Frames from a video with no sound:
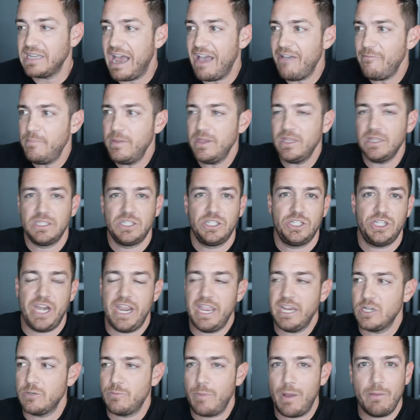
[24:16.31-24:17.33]
I've been
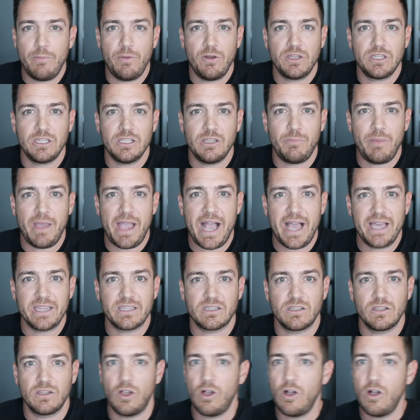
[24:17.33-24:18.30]
changed by books in the past.